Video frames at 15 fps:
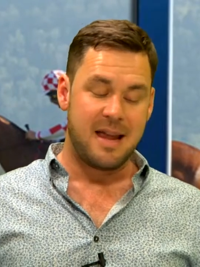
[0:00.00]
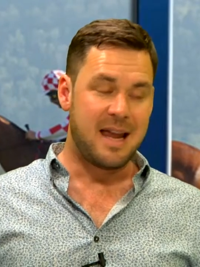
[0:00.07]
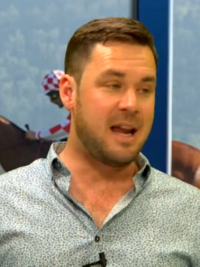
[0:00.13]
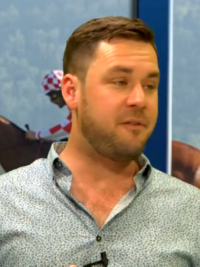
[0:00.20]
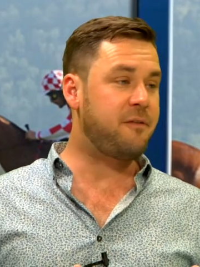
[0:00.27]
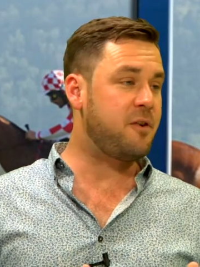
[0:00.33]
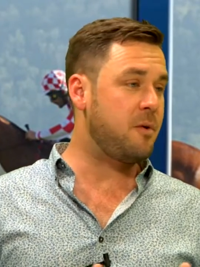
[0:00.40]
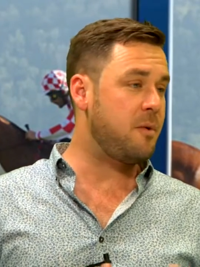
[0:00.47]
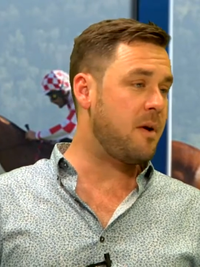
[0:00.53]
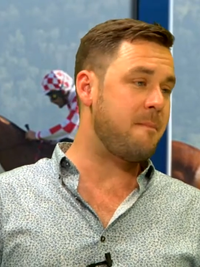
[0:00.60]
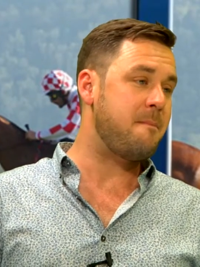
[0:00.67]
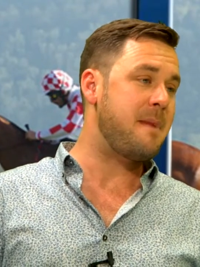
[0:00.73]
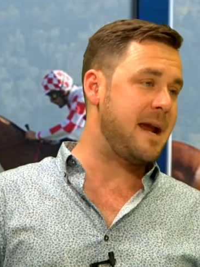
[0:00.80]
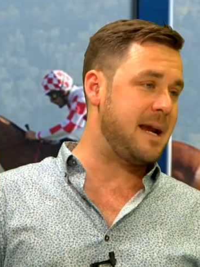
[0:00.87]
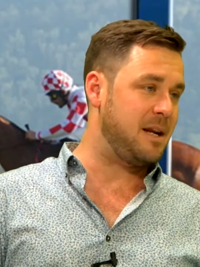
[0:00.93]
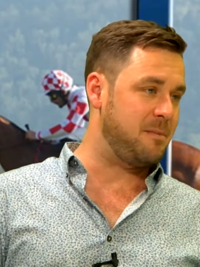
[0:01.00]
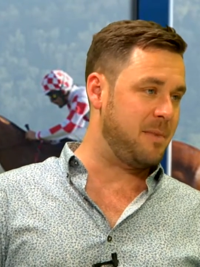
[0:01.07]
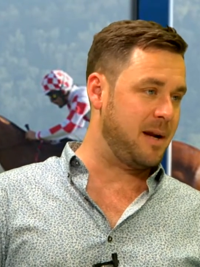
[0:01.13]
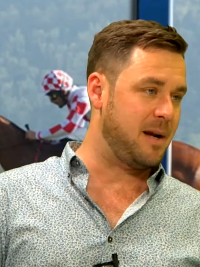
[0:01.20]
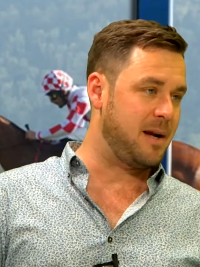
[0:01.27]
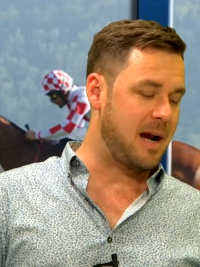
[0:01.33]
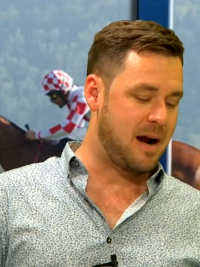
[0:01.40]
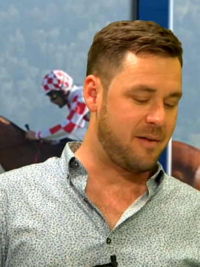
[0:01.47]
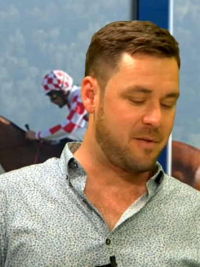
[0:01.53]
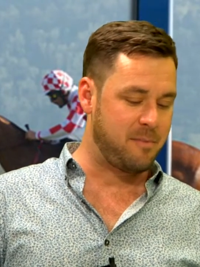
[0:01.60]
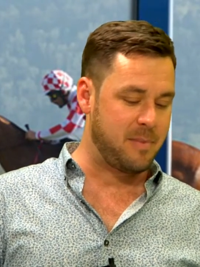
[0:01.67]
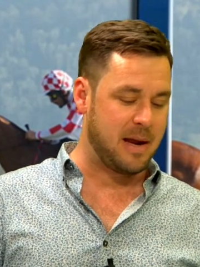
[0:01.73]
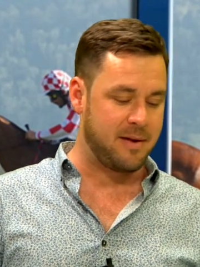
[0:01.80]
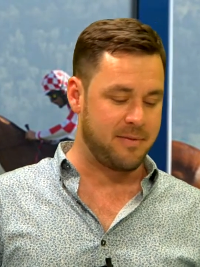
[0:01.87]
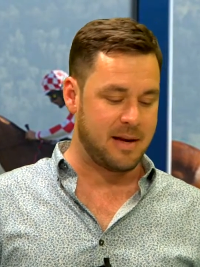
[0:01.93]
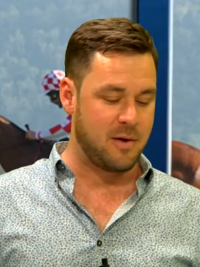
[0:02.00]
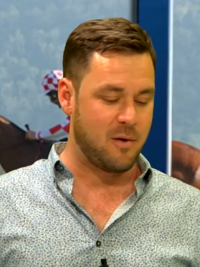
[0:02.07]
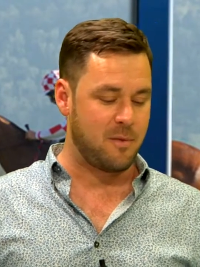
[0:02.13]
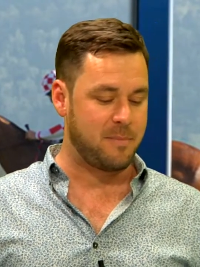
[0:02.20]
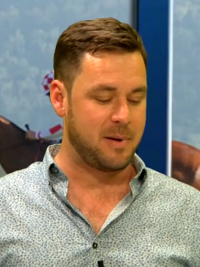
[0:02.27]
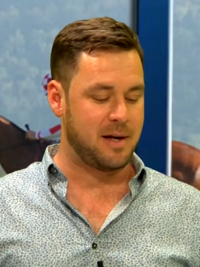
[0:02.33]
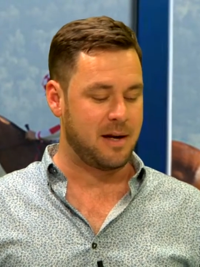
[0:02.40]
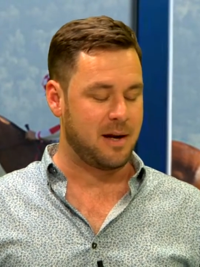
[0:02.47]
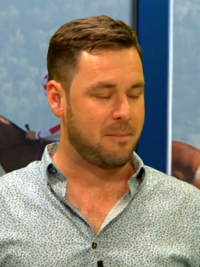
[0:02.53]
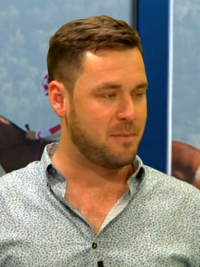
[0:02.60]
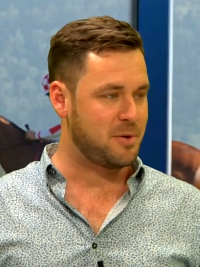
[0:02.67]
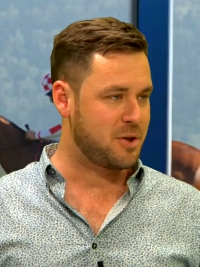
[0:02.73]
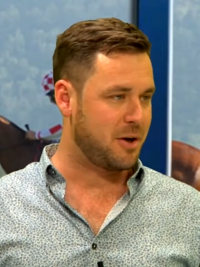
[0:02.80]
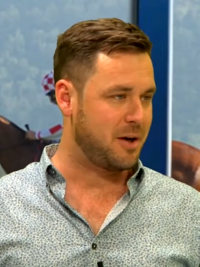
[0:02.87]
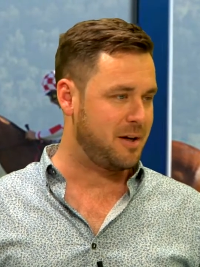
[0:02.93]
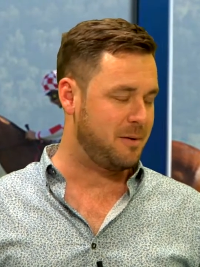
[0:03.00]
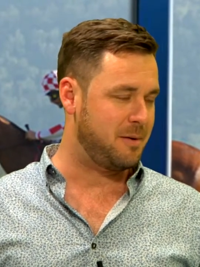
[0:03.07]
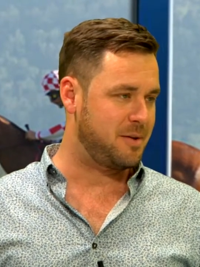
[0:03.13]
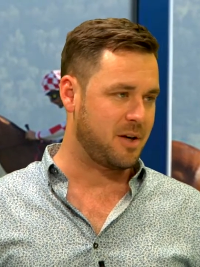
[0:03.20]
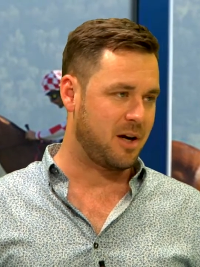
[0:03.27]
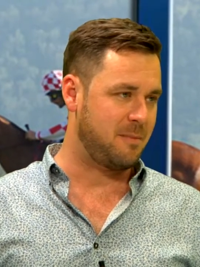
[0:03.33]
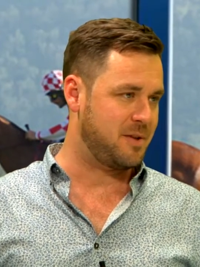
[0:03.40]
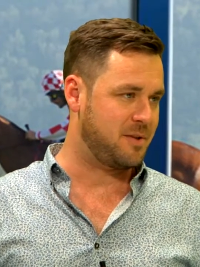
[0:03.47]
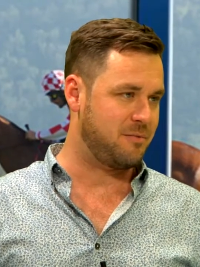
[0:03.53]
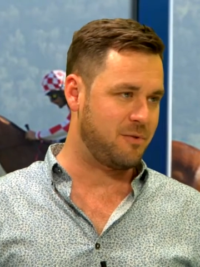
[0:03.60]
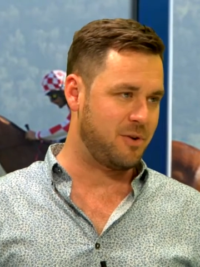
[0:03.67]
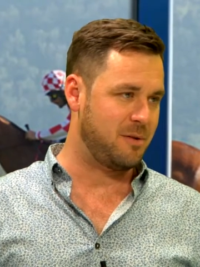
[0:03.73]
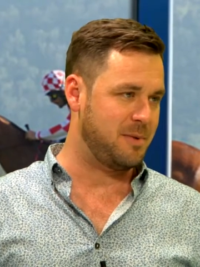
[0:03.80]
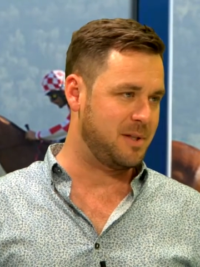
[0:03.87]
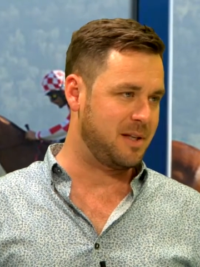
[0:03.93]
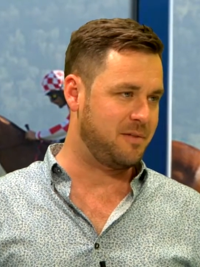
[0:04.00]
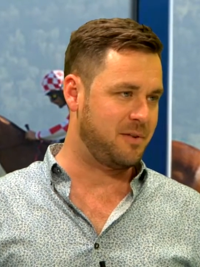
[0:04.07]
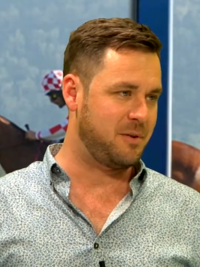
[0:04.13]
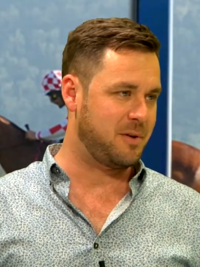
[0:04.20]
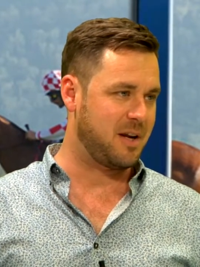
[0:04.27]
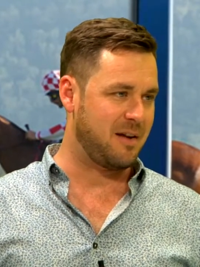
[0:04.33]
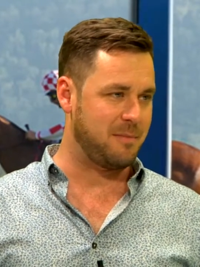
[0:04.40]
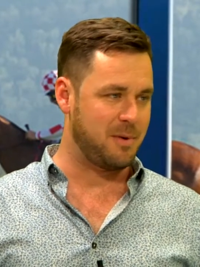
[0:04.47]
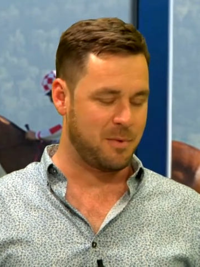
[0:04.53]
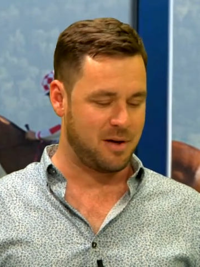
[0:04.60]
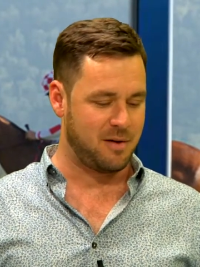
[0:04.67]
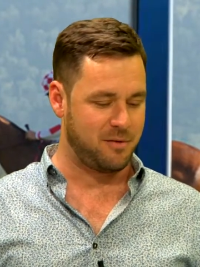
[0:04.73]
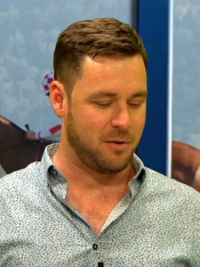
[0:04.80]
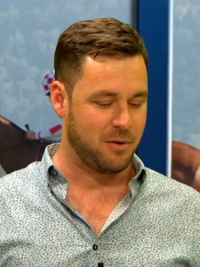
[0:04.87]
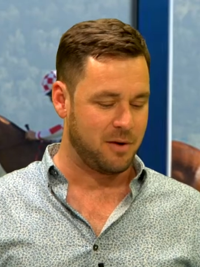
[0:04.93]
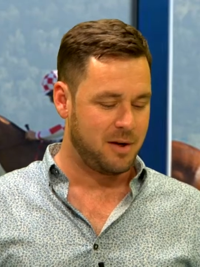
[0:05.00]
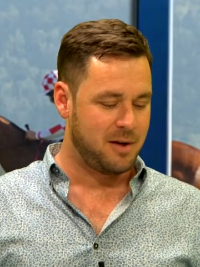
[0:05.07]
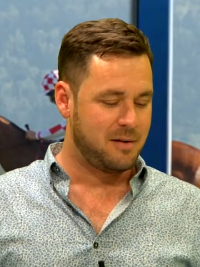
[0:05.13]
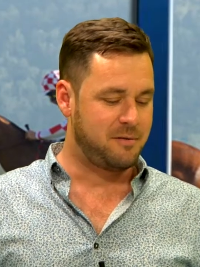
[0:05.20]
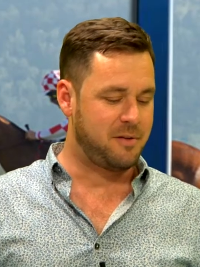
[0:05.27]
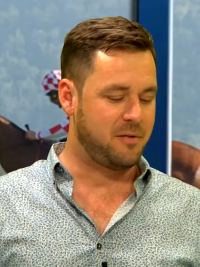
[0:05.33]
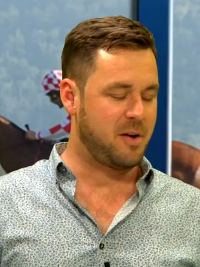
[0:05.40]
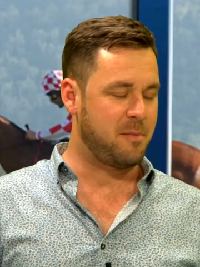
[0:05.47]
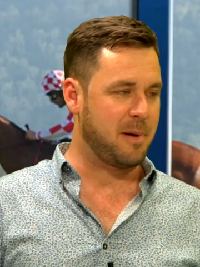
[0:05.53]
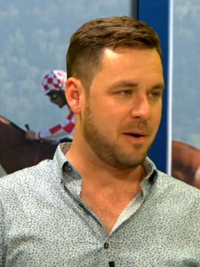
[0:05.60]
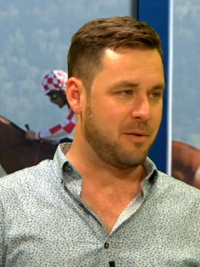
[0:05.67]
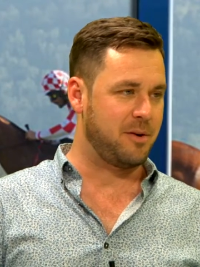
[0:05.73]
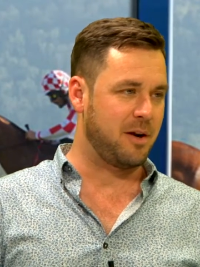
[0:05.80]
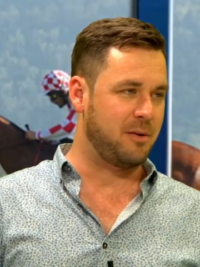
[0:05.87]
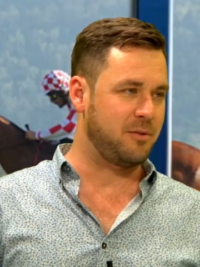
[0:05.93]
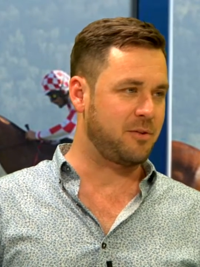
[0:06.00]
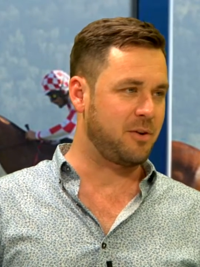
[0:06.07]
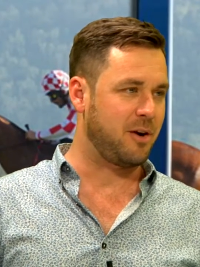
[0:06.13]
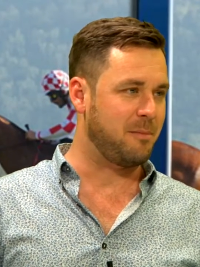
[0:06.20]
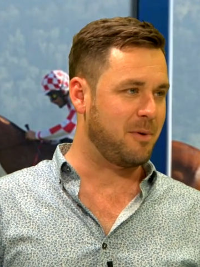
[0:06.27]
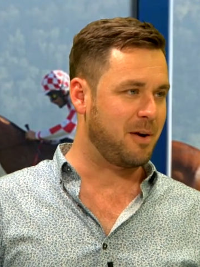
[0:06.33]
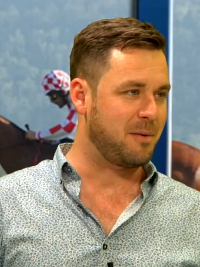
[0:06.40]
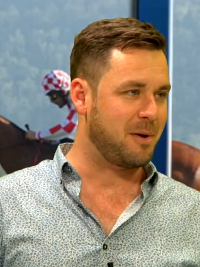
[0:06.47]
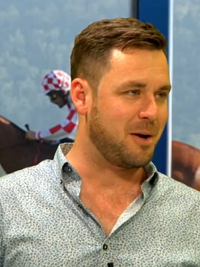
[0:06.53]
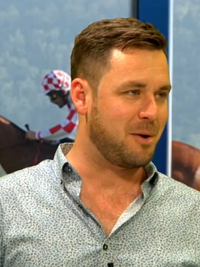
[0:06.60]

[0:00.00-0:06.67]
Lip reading: If you made me have a bet, then it would be diamonds and rubies. If you gave me one of your £50 notes, Tom, I